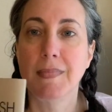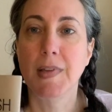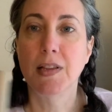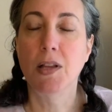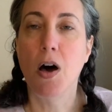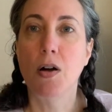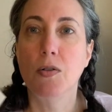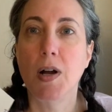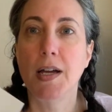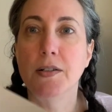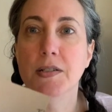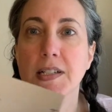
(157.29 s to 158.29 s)
Long
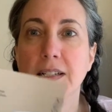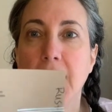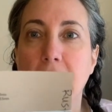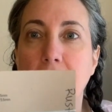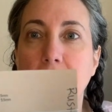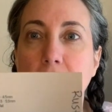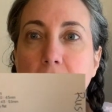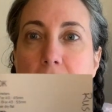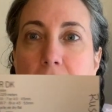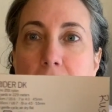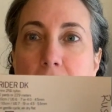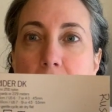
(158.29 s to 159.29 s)
Rider DK
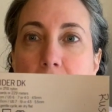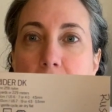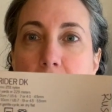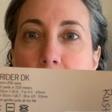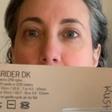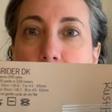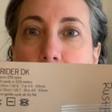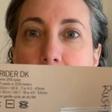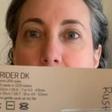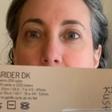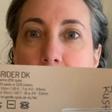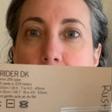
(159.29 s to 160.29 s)
in
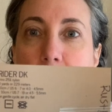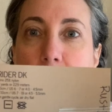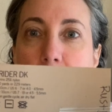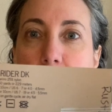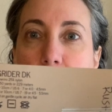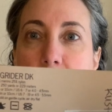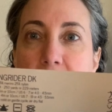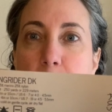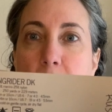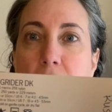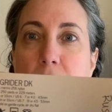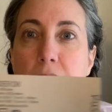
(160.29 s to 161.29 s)
the color Rust
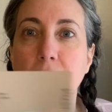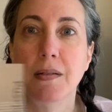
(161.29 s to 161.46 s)
Belt.